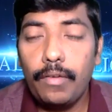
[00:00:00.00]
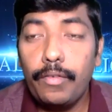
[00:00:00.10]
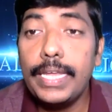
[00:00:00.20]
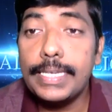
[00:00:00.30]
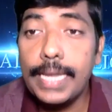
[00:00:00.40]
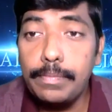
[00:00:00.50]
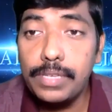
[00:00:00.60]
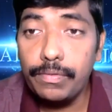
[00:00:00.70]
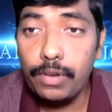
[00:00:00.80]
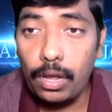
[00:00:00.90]
various types
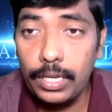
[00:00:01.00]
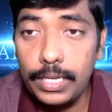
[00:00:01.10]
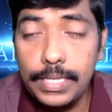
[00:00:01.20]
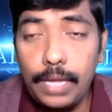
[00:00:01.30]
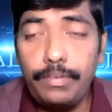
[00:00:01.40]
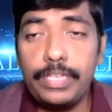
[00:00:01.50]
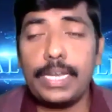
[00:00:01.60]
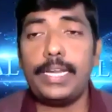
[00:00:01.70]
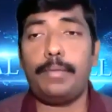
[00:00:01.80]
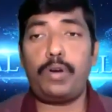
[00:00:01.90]
of knowledges. There we
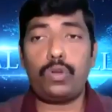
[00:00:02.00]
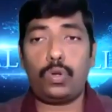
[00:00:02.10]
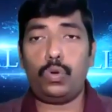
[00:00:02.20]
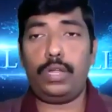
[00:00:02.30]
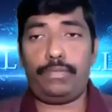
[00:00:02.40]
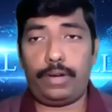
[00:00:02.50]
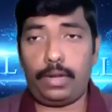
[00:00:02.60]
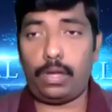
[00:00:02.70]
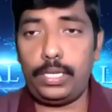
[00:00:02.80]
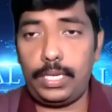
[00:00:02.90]
study about two different
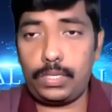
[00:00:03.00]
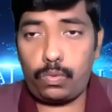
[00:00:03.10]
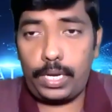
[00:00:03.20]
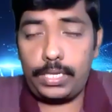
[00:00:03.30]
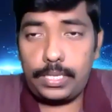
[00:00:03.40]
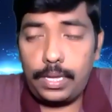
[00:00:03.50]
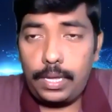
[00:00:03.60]
knowledges. One is